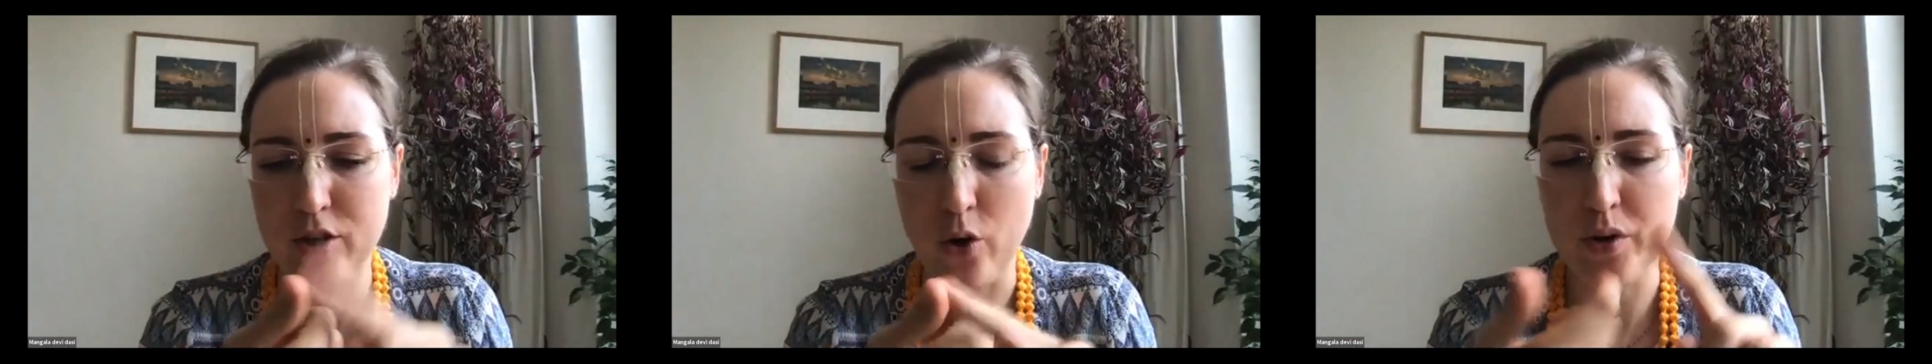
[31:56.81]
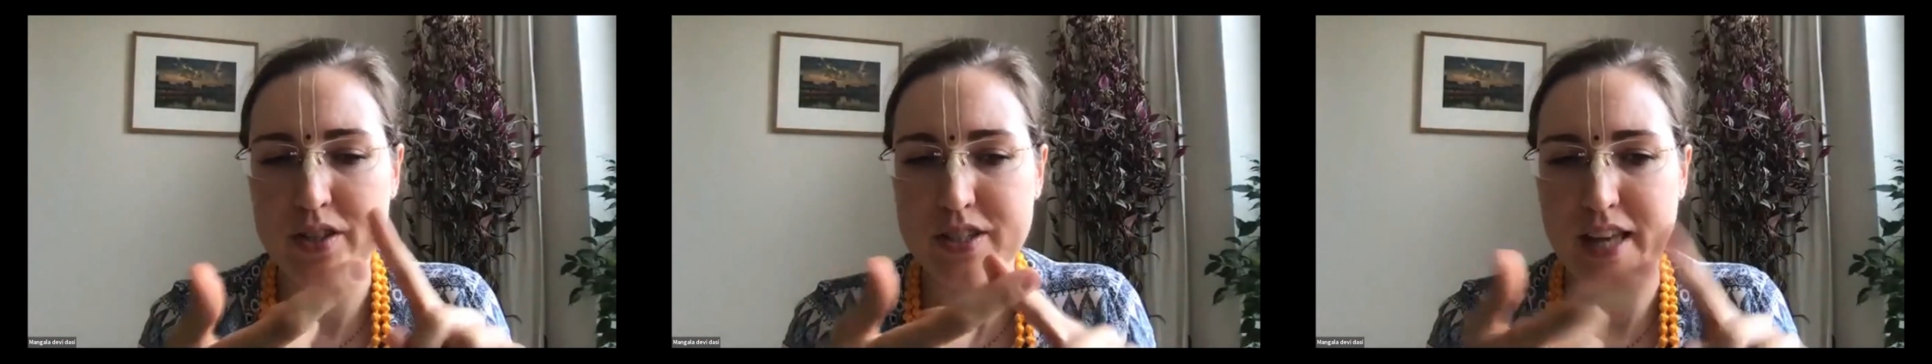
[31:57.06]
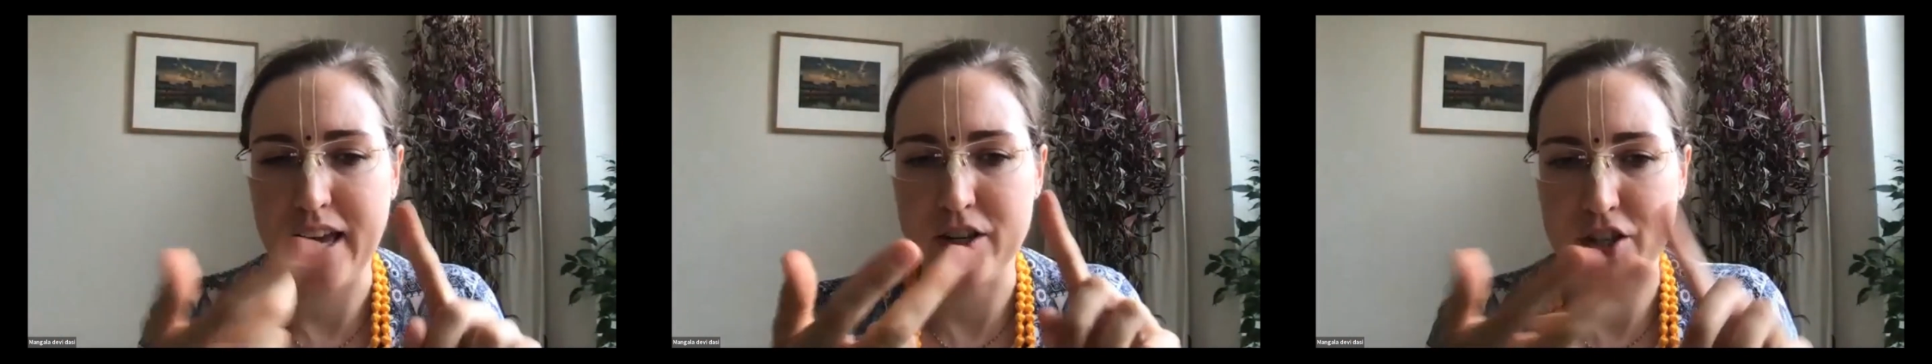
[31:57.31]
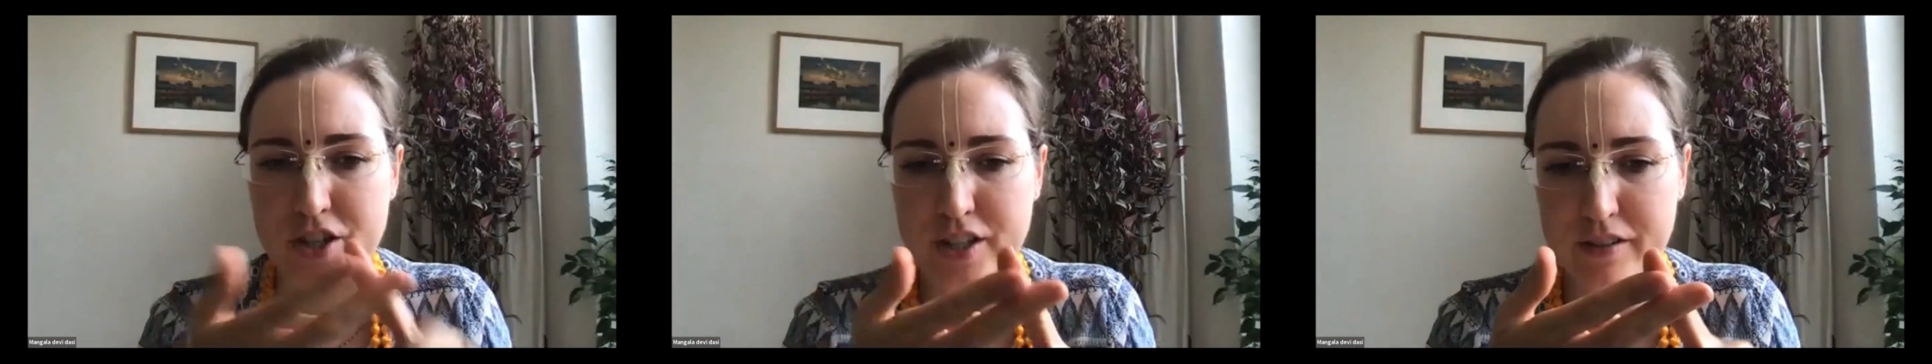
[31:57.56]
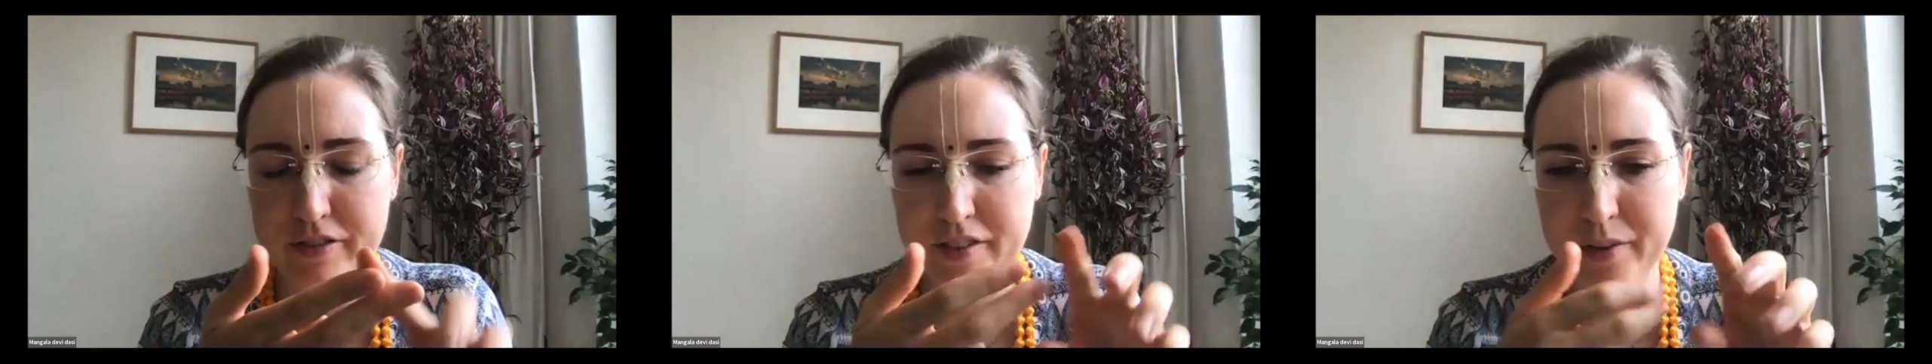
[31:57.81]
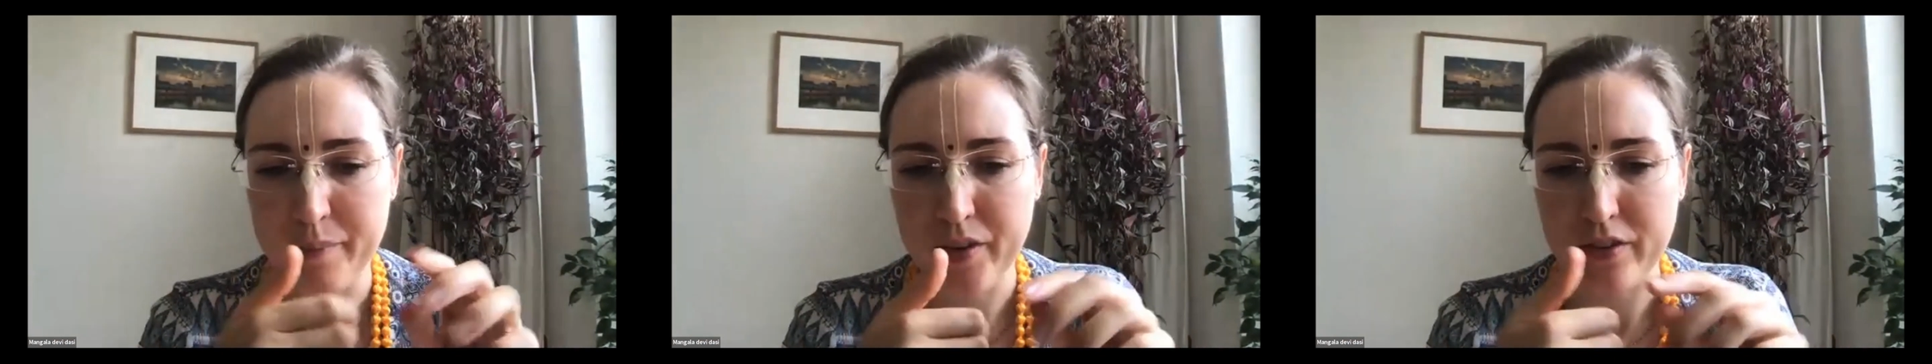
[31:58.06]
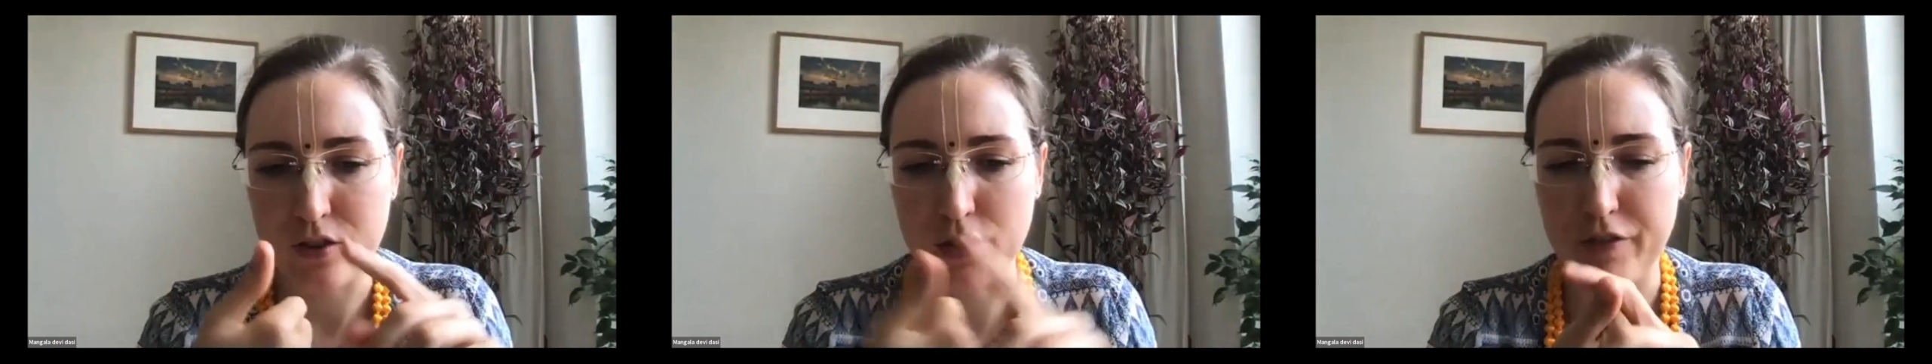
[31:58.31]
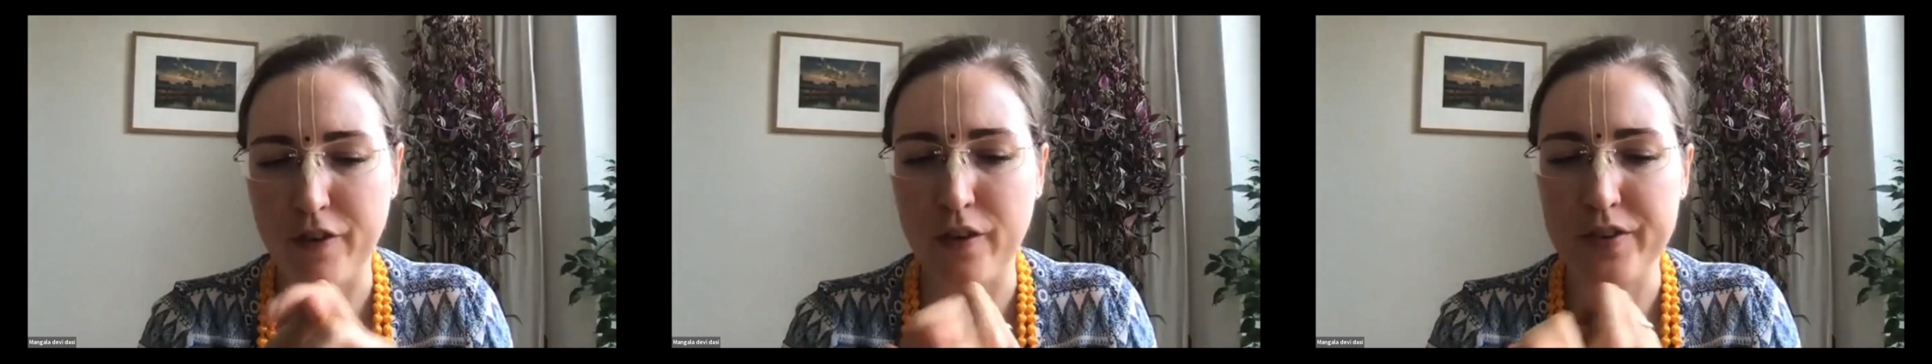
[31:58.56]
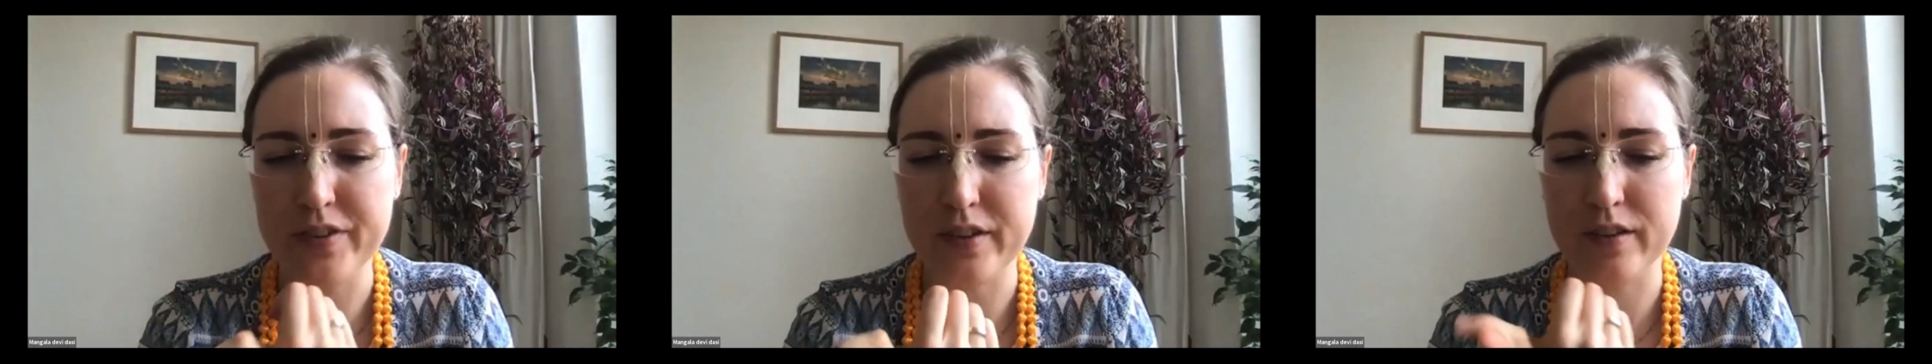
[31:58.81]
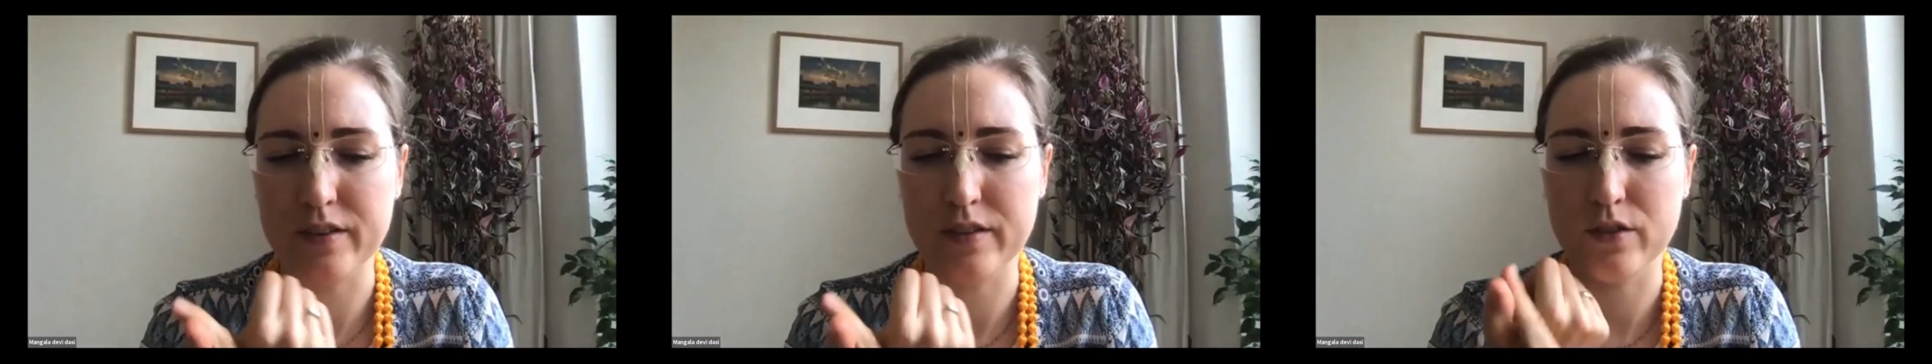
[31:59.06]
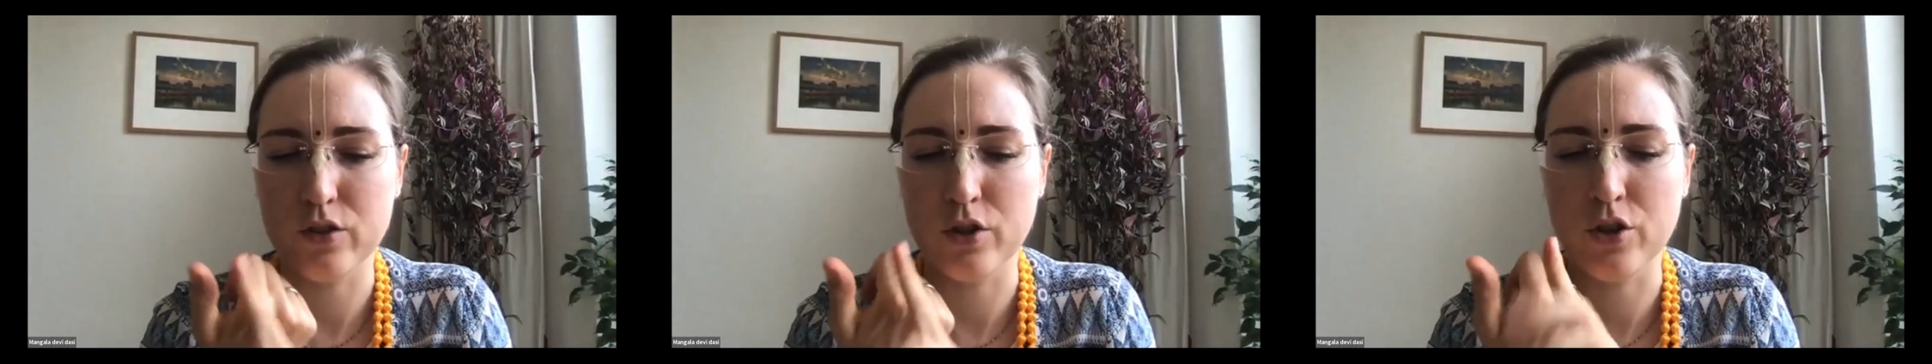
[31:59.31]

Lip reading: notice and shift. So the first is to